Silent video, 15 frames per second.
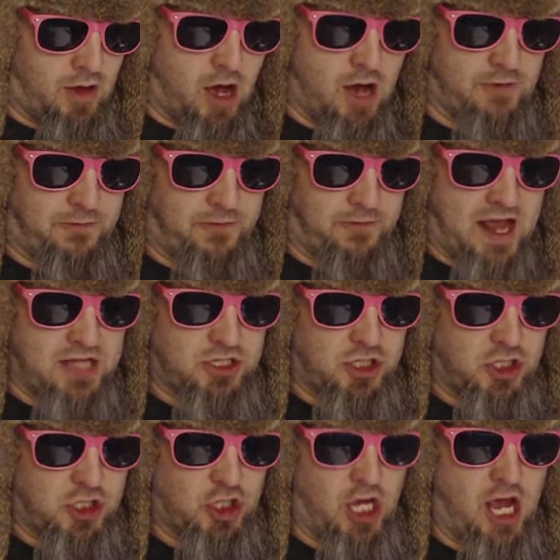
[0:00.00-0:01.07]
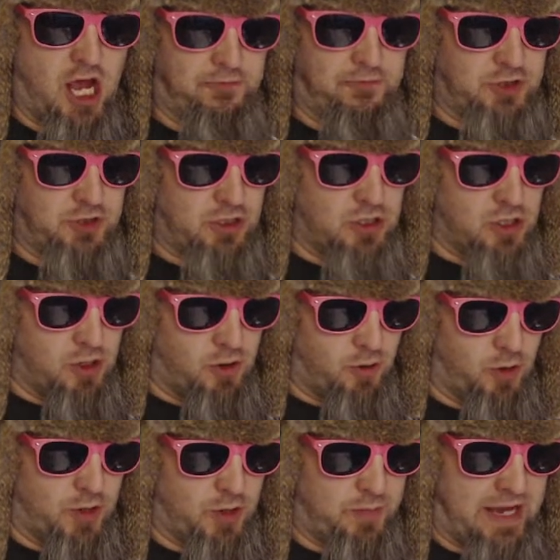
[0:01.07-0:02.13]
A phase shift
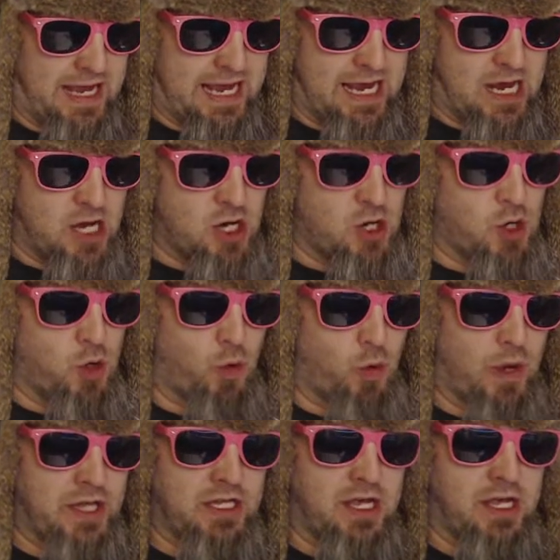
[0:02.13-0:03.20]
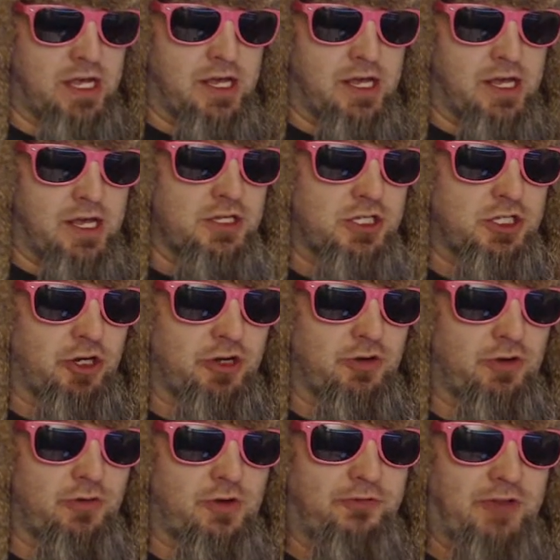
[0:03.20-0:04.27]
would be when
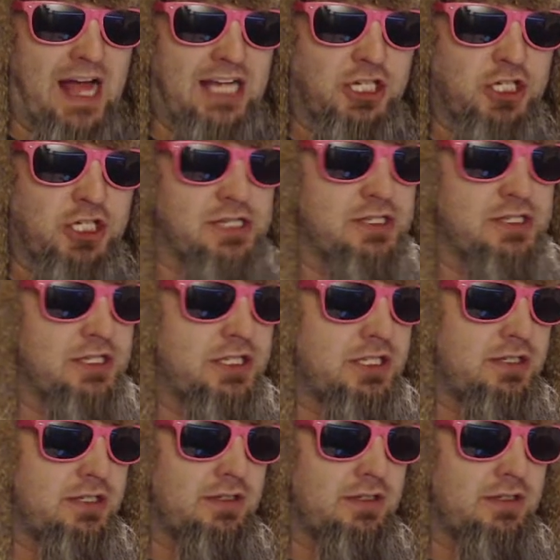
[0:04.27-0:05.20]
certain reflections